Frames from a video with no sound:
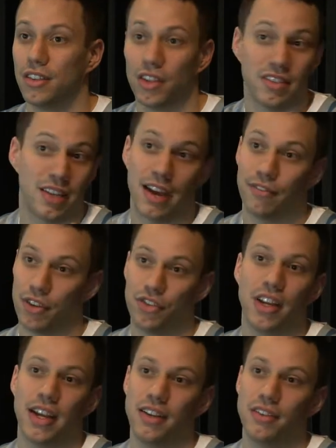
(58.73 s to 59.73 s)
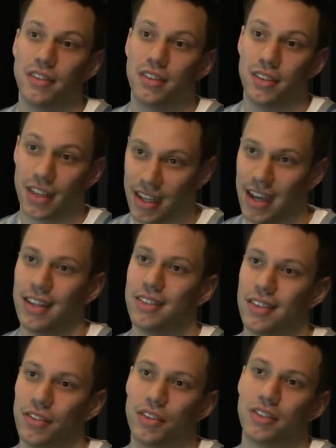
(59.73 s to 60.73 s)
doesn't have to change, the
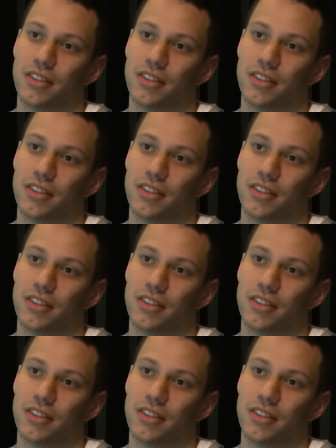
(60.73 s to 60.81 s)
guts of those